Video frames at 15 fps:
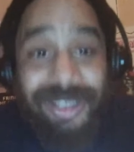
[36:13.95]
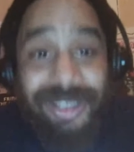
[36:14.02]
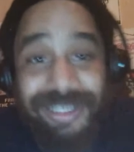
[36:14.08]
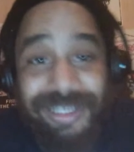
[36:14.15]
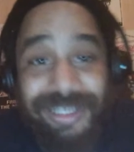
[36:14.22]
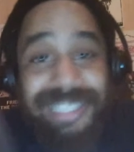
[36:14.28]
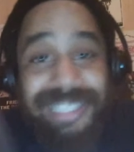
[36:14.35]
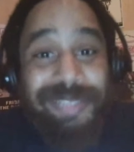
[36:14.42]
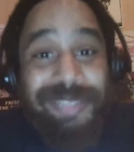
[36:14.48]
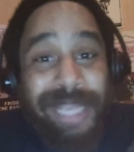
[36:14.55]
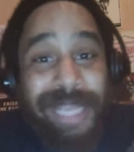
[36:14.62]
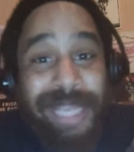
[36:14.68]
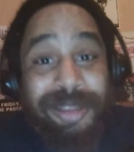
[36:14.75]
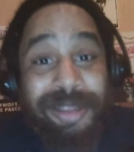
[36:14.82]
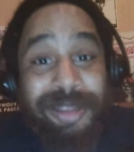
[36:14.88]
This is
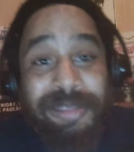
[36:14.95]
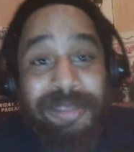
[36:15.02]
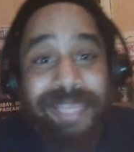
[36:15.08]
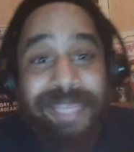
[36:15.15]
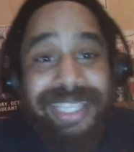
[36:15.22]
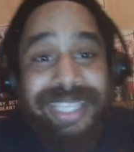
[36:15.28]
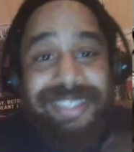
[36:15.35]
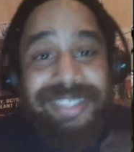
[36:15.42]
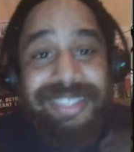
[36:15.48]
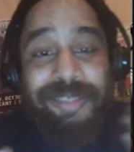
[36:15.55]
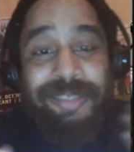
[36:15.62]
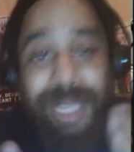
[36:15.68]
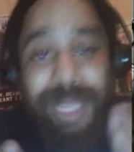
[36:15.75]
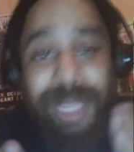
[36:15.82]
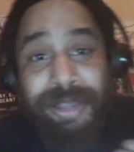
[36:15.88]
bigger than me. This is
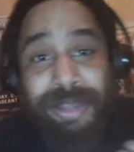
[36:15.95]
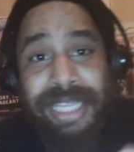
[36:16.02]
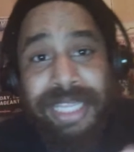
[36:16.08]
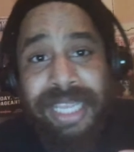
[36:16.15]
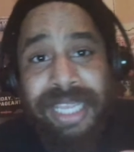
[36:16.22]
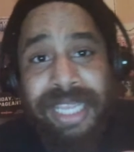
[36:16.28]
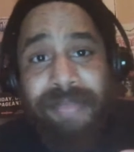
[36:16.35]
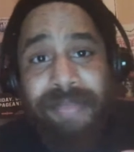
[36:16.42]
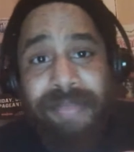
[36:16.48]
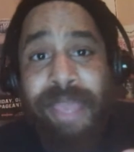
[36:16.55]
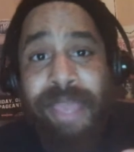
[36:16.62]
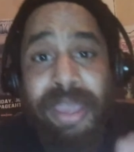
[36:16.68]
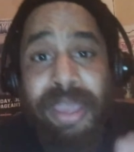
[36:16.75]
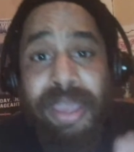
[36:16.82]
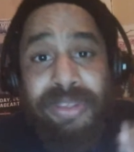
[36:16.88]
bigger than him.
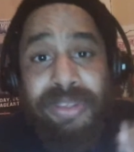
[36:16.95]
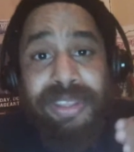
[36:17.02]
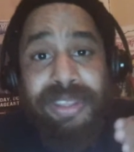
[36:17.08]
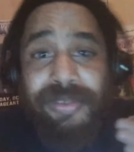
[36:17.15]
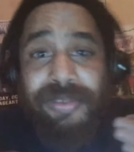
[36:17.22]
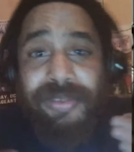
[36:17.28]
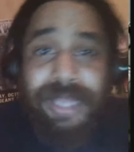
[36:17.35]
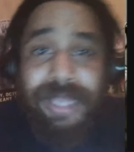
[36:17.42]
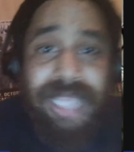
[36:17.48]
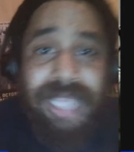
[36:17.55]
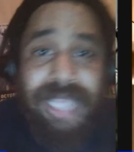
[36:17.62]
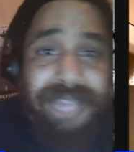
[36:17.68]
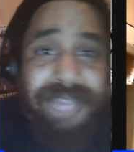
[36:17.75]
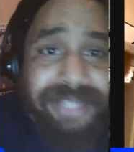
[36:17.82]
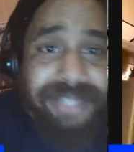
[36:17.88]
This is real life
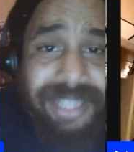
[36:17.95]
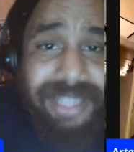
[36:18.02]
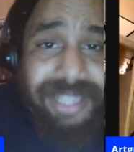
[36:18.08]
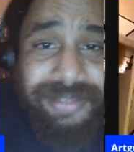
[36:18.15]
stuff.